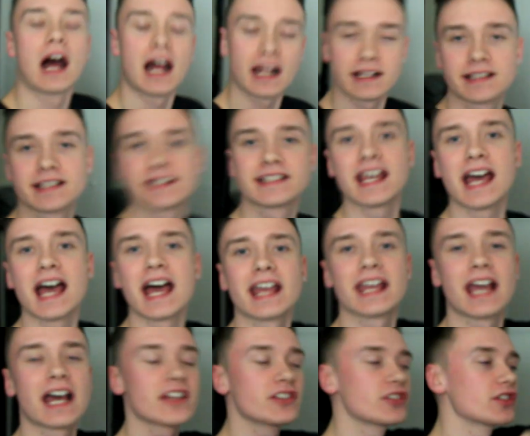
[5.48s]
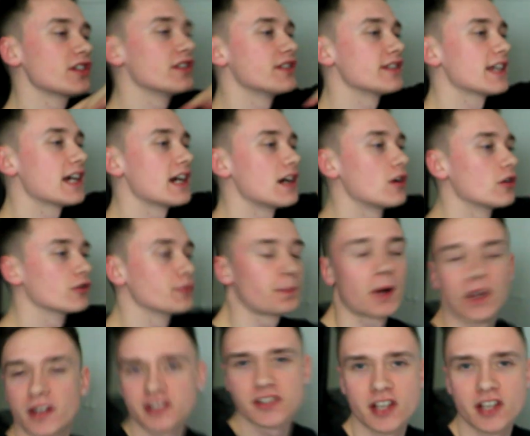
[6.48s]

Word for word: And today, as you can tell by the